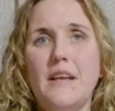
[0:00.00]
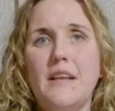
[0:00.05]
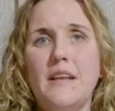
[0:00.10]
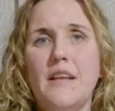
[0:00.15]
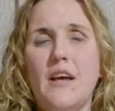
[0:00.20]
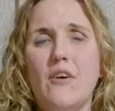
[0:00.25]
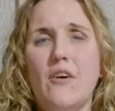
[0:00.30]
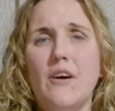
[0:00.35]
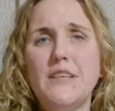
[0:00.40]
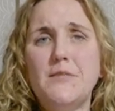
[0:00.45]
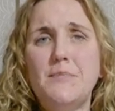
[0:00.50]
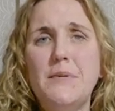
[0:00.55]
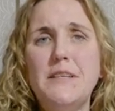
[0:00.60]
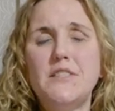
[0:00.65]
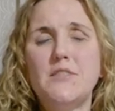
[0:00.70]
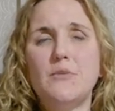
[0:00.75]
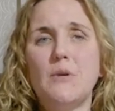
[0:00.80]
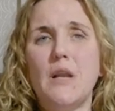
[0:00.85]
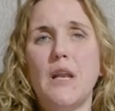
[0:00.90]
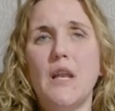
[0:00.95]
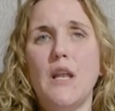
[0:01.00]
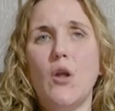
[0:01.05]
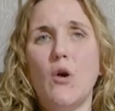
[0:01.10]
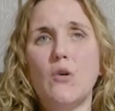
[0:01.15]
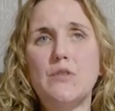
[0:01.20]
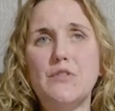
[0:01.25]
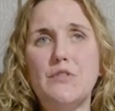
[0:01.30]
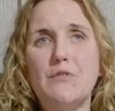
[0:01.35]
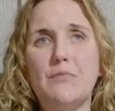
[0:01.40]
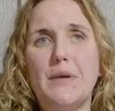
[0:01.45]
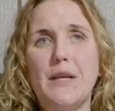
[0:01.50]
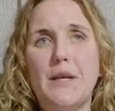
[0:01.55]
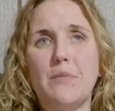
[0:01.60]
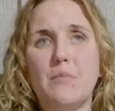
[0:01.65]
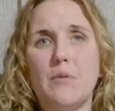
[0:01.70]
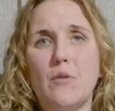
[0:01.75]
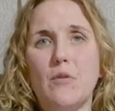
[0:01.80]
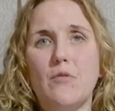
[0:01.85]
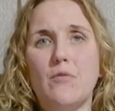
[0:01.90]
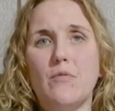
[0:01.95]
Now, I speak to a lot of
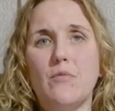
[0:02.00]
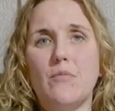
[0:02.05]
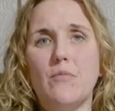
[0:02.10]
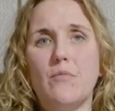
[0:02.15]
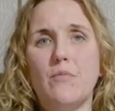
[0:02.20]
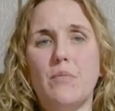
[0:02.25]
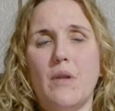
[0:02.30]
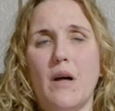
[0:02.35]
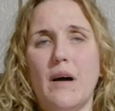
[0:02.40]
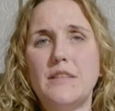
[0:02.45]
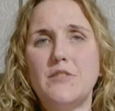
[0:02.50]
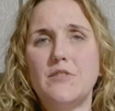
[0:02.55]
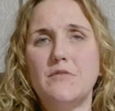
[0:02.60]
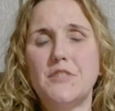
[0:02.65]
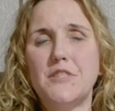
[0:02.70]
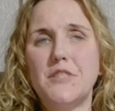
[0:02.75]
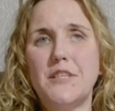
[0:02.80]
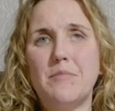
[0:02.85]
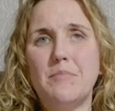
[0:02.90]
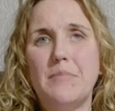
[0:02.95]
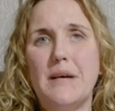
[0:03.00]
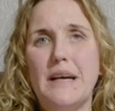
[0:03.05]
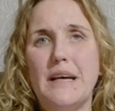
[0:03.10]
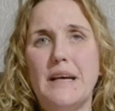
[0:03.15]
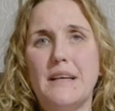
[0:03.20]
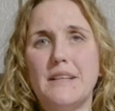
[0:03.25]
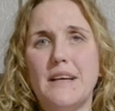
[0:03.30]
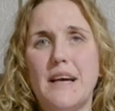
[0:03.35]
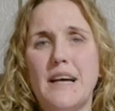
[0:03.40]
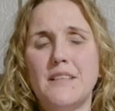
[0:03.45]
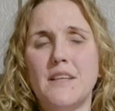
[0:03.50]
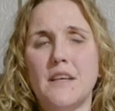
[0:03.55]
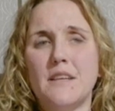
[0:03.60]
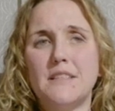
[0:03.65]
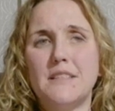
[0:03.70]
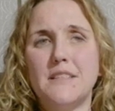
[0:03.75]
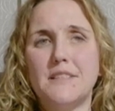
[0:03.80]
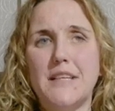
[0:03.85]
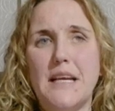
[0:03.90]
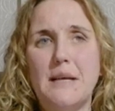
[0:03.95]
people, blind or visually impaired, and other
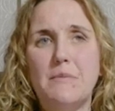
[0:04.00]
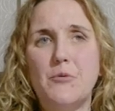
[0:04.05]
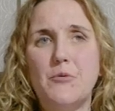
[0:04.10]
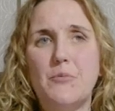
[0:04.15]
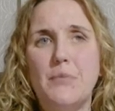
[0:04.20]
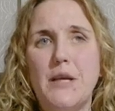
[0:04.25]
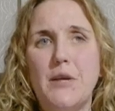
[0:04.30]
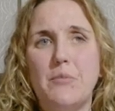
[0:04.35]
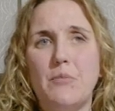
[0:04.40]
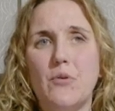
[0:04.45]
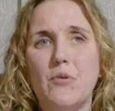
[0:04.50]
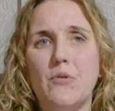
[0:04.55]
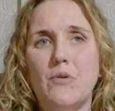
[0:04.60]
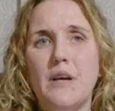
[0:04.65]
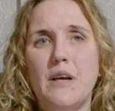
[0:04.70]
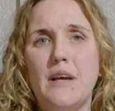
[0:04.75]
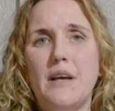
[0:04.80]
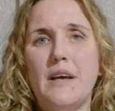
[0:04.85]
disabled people,